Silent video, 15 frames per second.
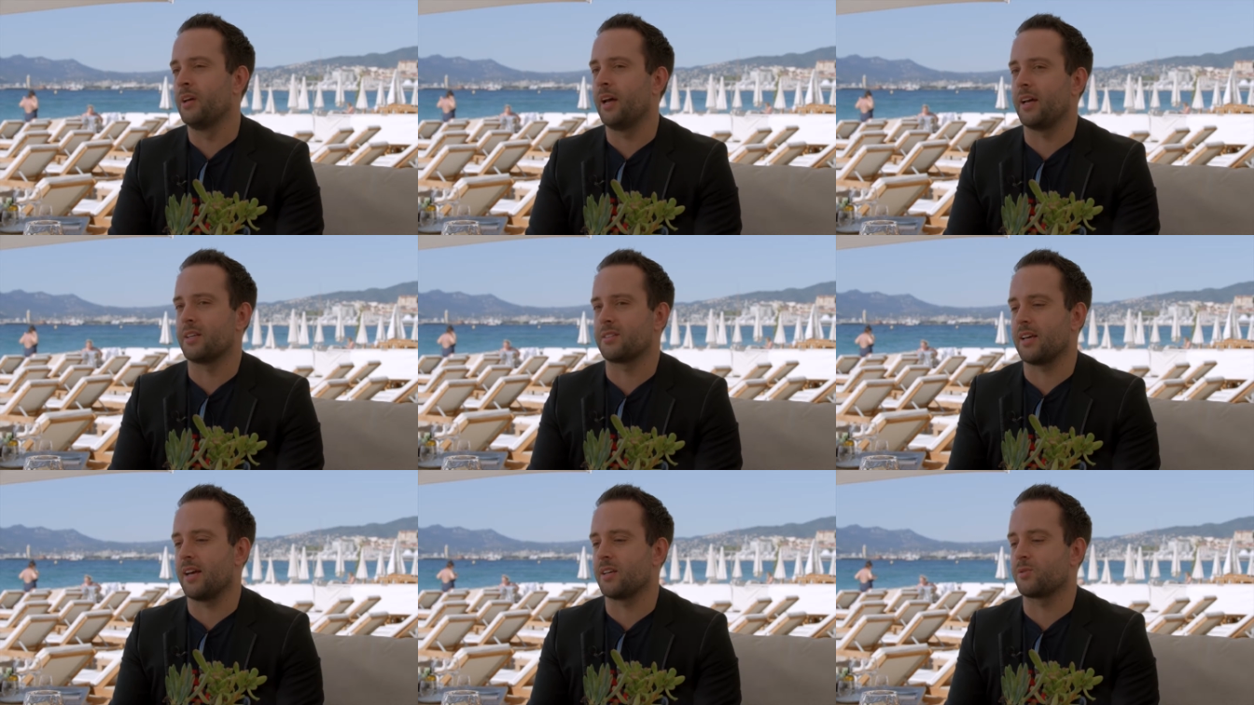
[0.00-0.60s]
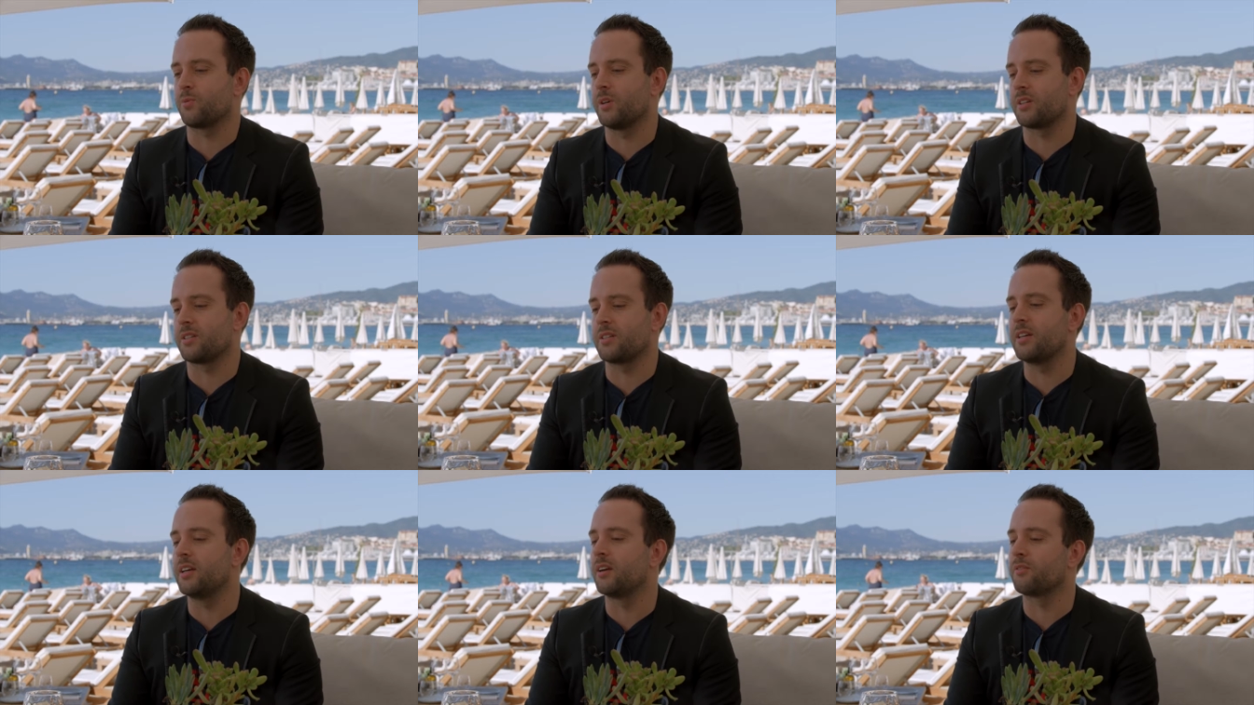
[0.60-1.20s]
As we are
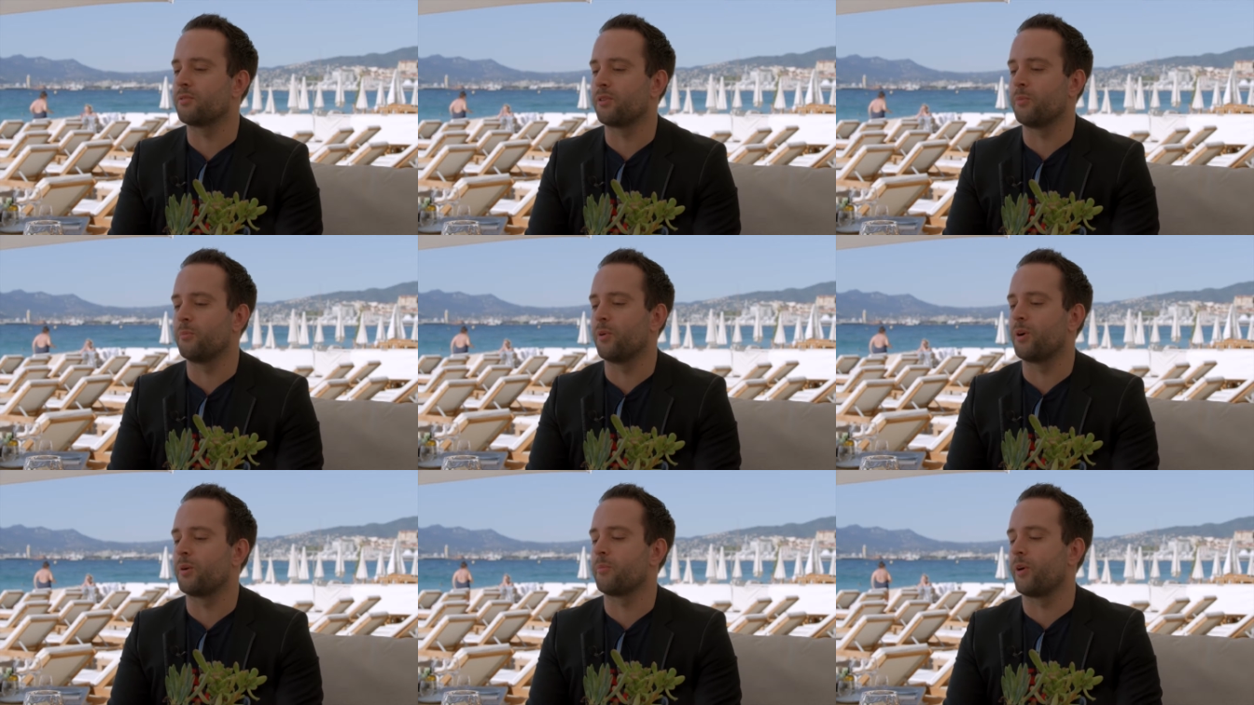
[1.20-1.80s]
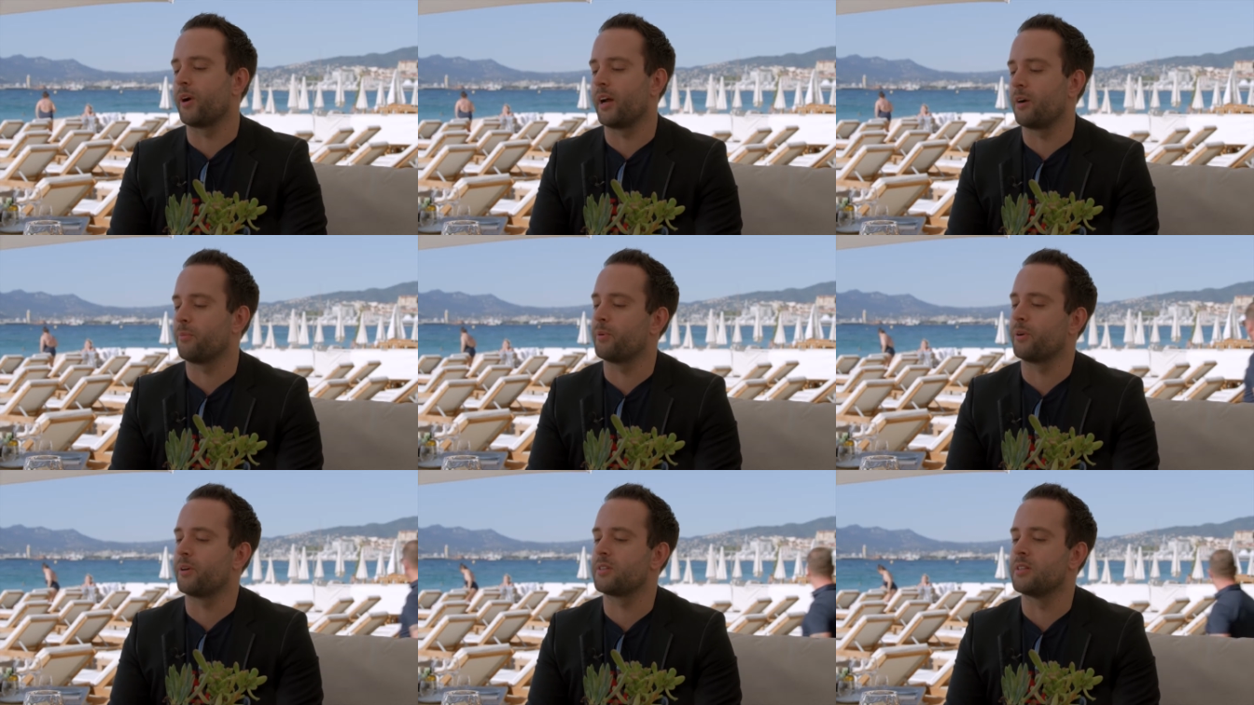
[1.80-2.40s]
seeing from more and more
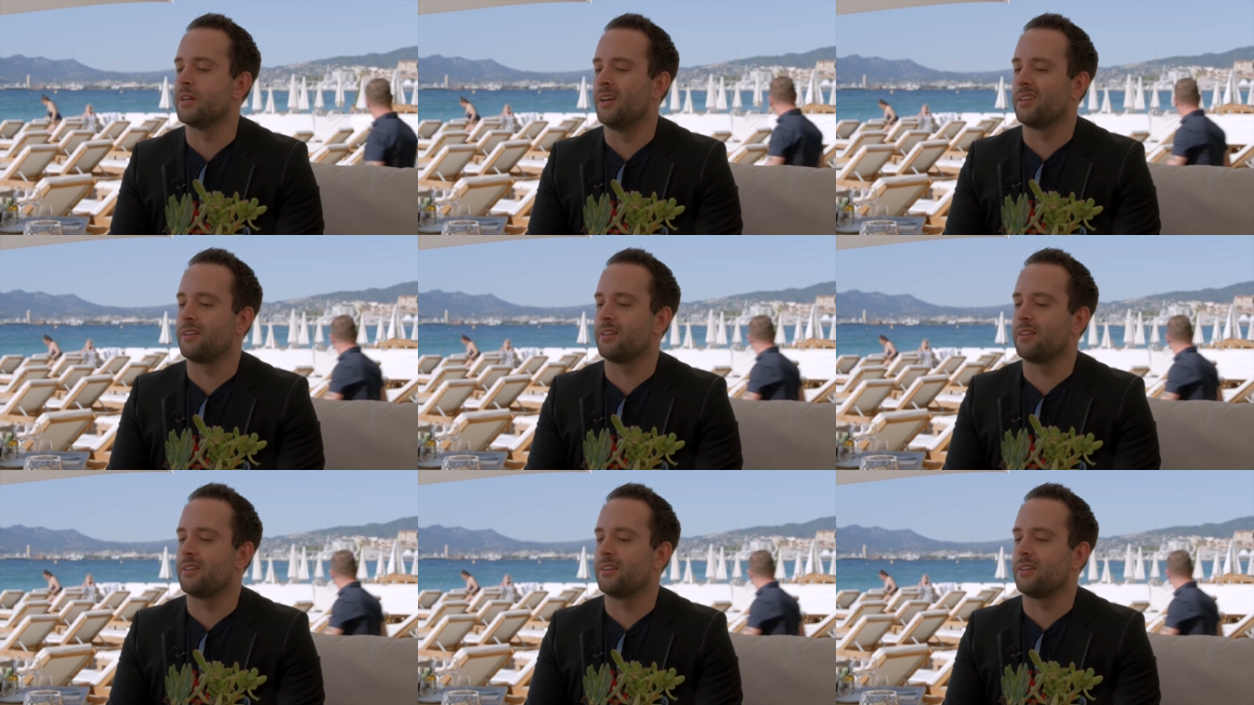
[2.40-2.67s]
airports,